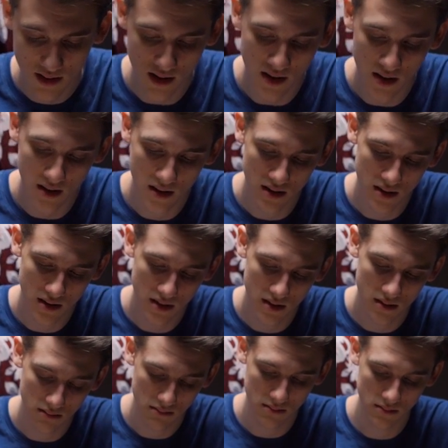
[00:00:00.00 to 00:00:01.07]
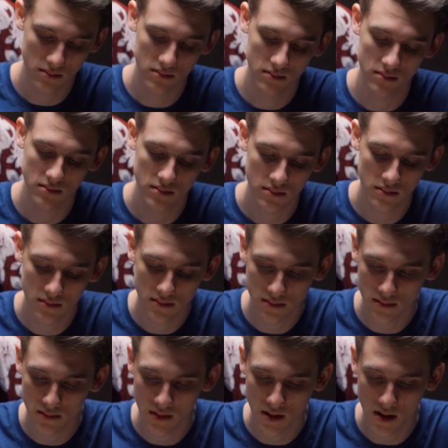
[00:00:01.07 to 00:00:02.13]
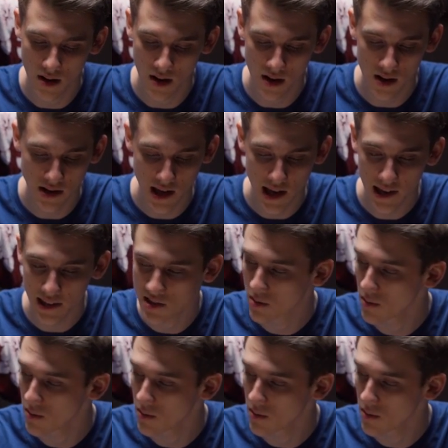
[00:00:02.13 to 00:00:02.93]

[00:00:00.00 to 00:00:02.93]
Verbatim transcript: Is it good? Yeah, it's